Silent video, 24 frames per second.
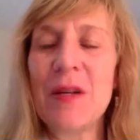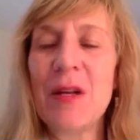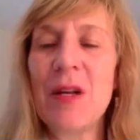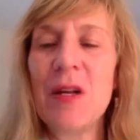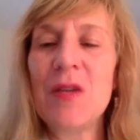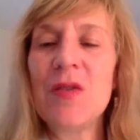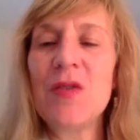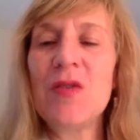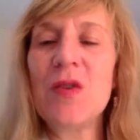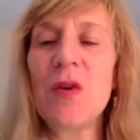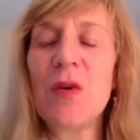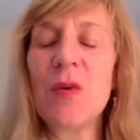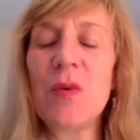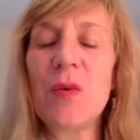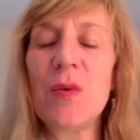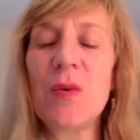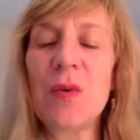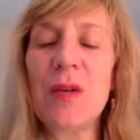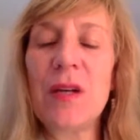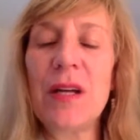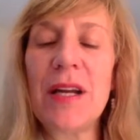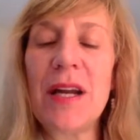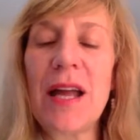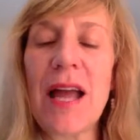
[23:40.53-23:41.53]
So
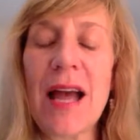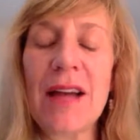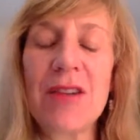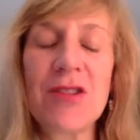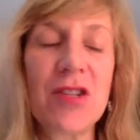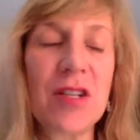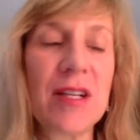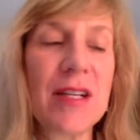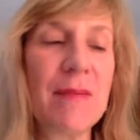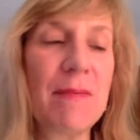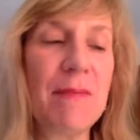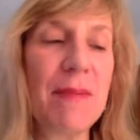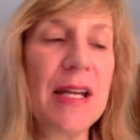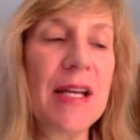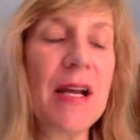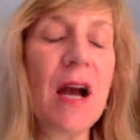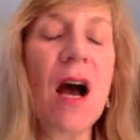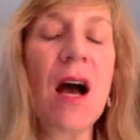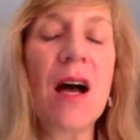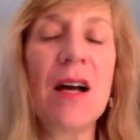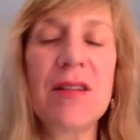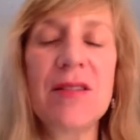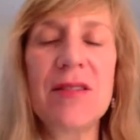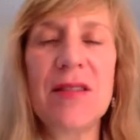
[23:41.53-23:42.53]
it actually,
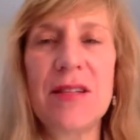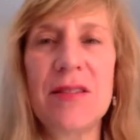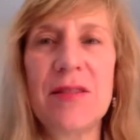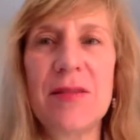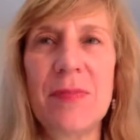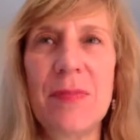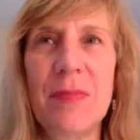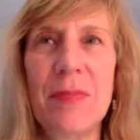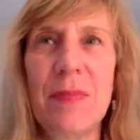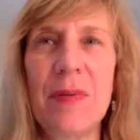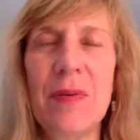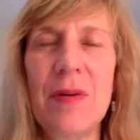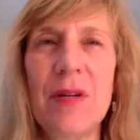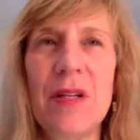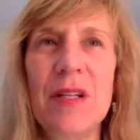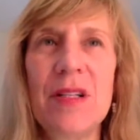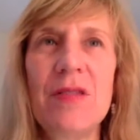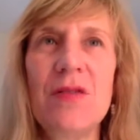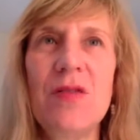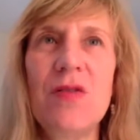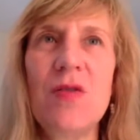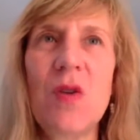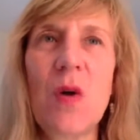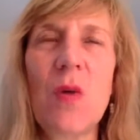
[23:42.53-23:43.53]
because it's
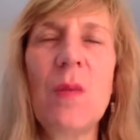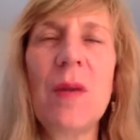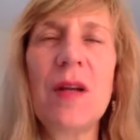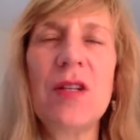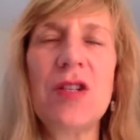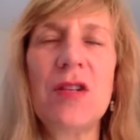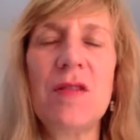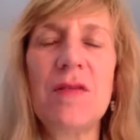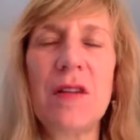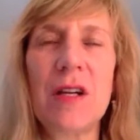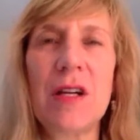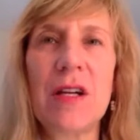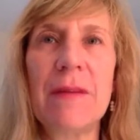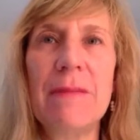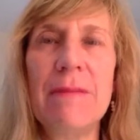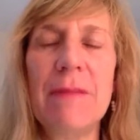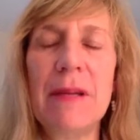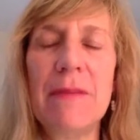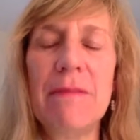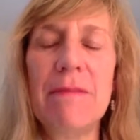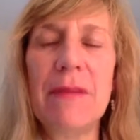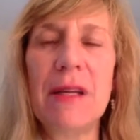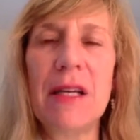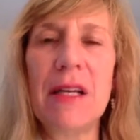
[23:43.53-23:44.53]
put so much of a
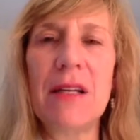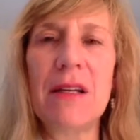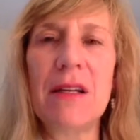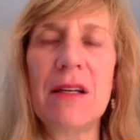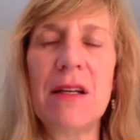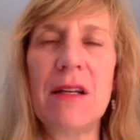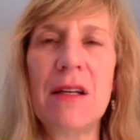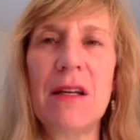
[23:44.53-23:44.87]
commitment,